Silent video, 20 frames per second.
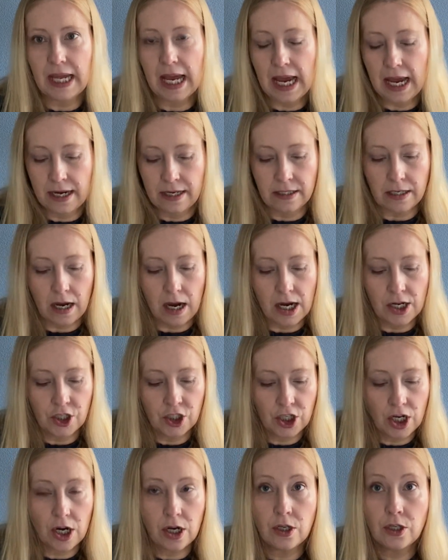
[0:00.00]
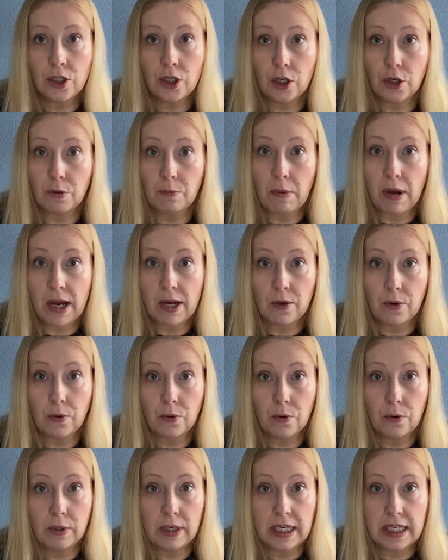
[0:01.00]
and I showed you my
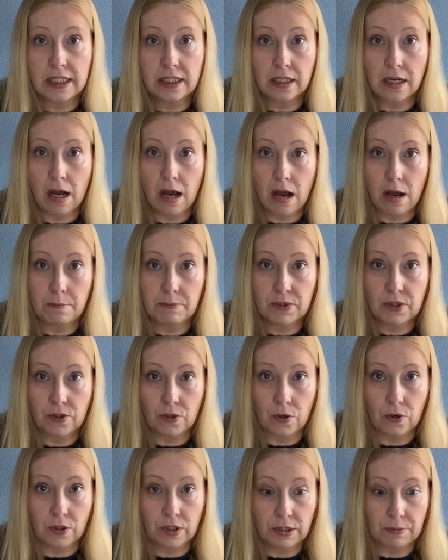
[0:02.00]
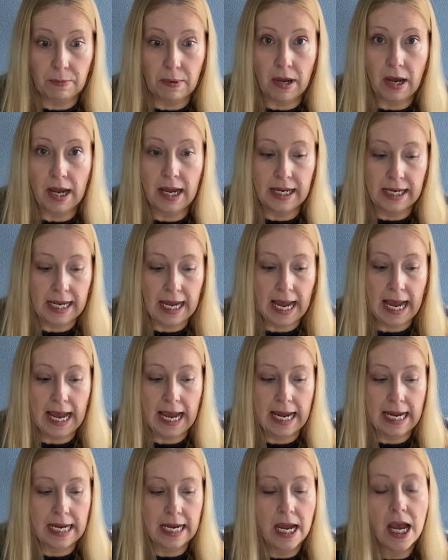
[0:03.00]
All Is Calm socks by
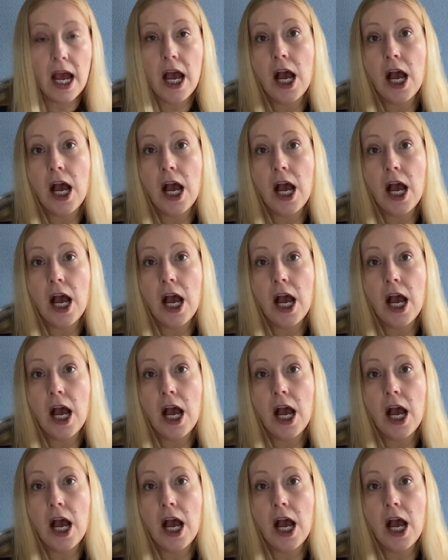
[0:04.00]
Kay